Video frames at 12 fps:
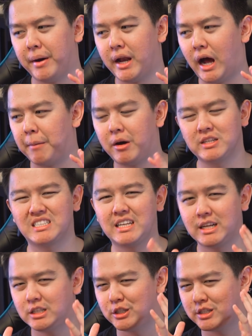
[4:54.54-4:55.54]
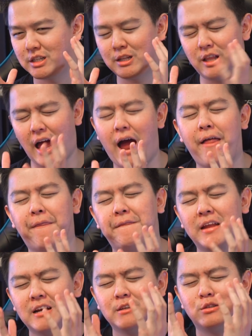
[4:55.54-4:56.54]
but I'm honestly just glad,
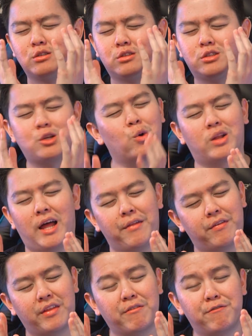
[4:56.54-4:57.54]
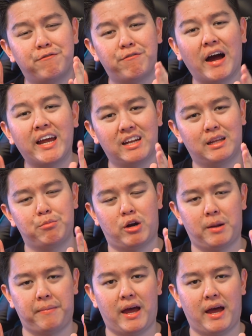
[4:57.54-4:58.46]
so glad that they finally brought it